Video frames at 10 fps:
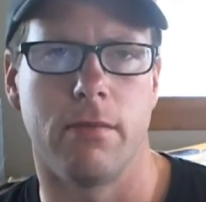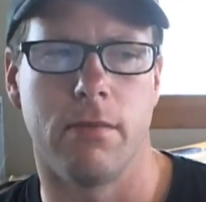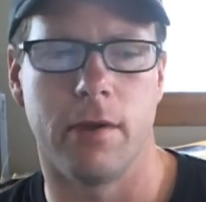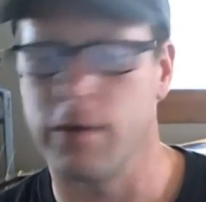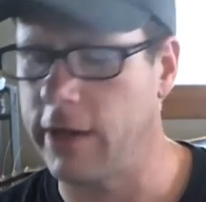
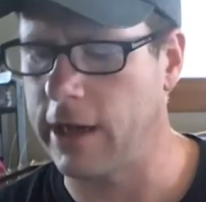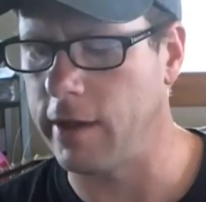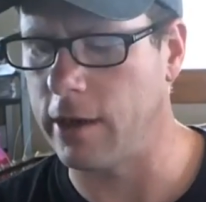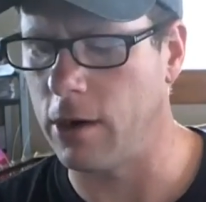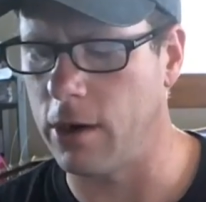They're exactly
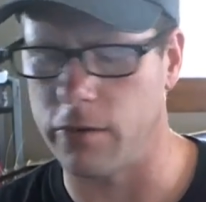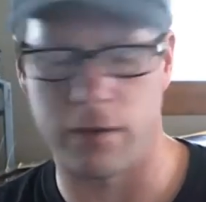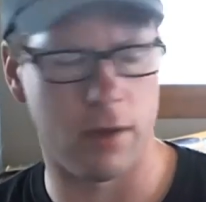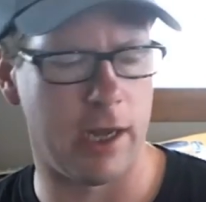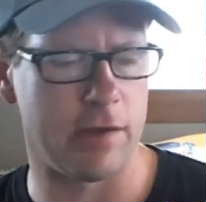like cardos.
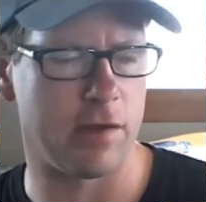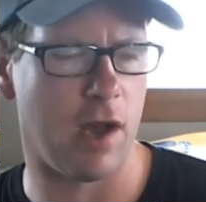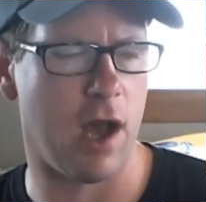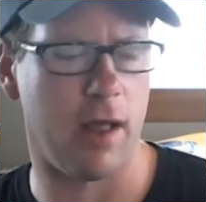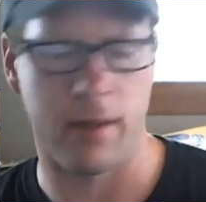And I
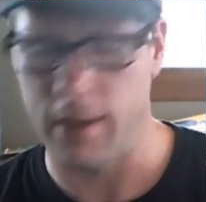saw,